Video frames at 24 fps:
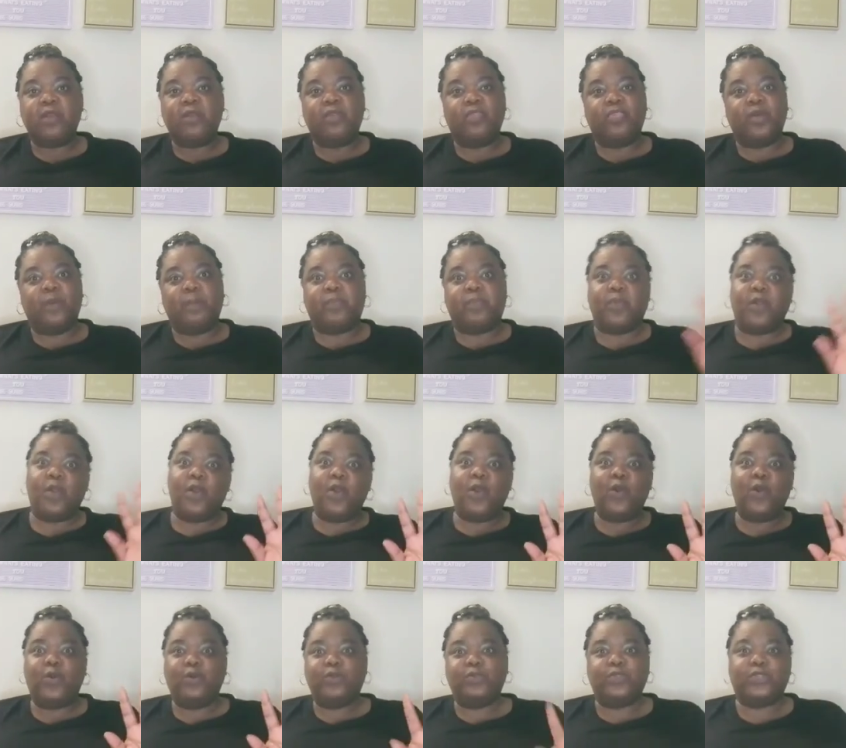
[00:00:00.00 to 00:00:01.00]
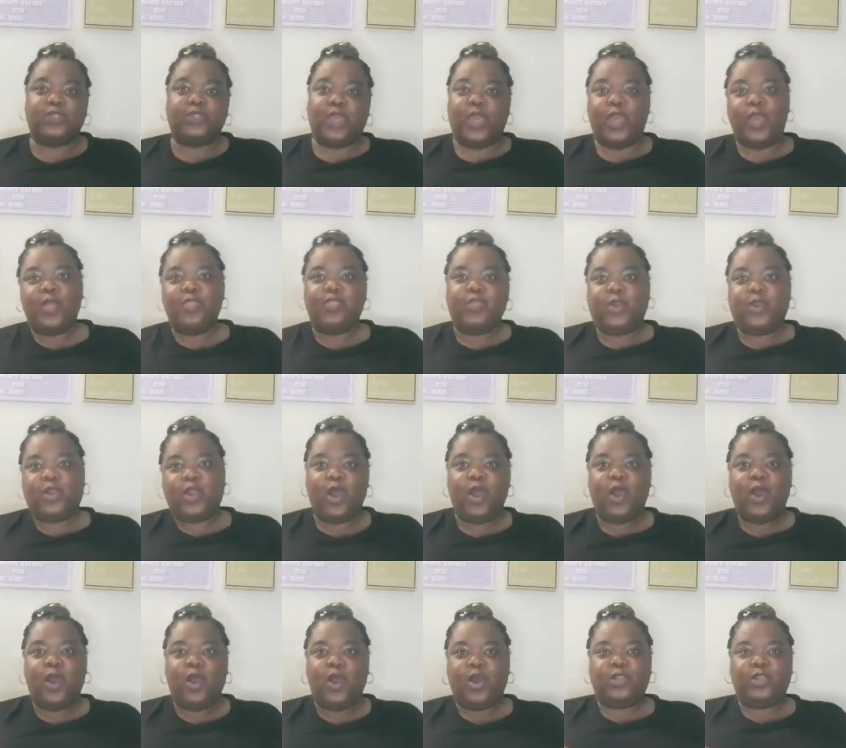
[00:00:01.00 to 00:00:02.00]
The pros and the
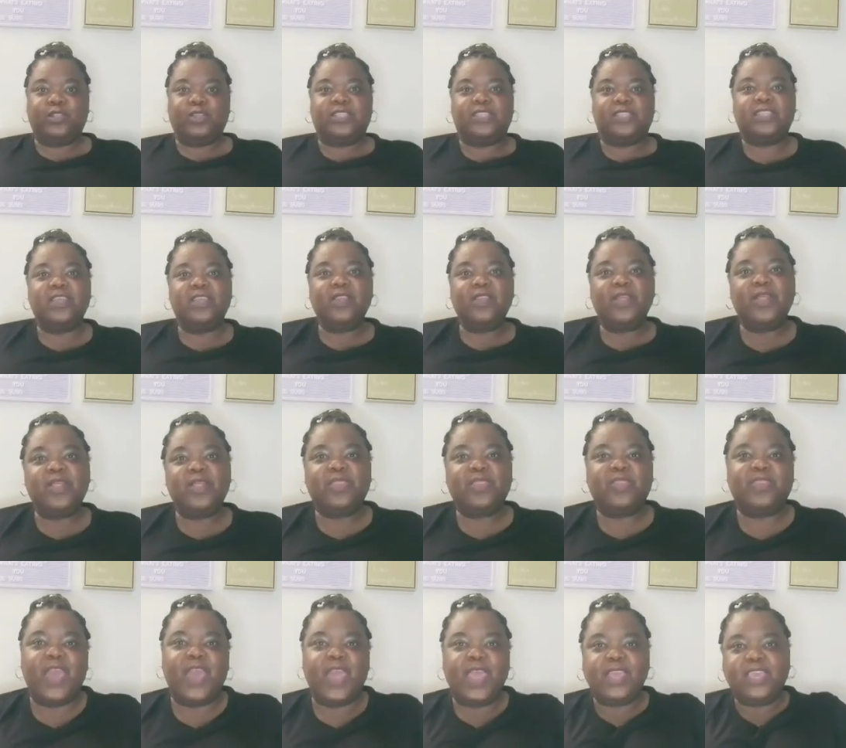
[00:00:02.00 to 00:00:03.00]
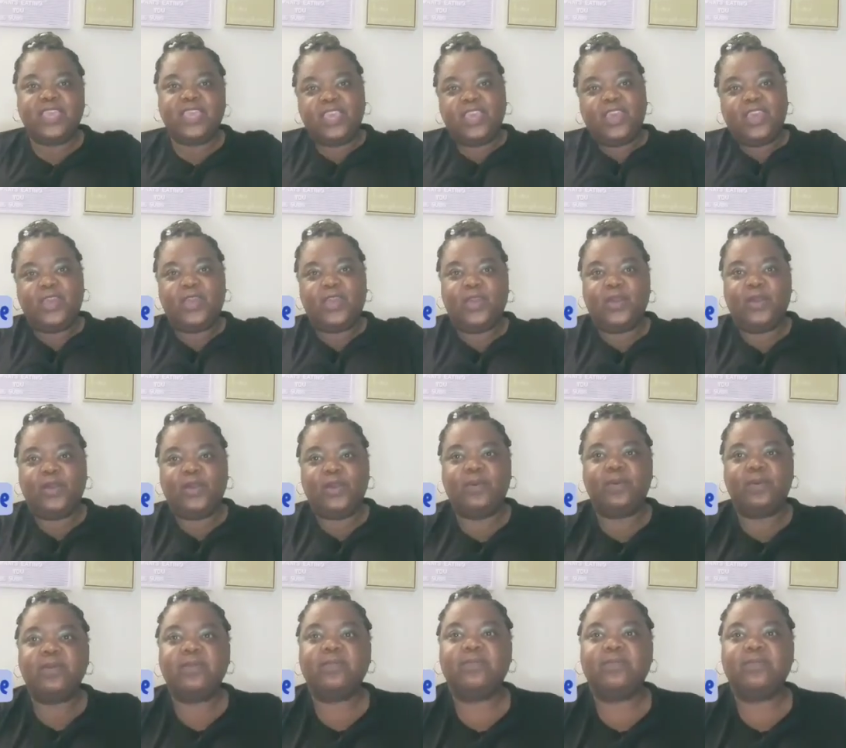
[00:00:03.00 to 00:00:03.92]
cons. Thank you.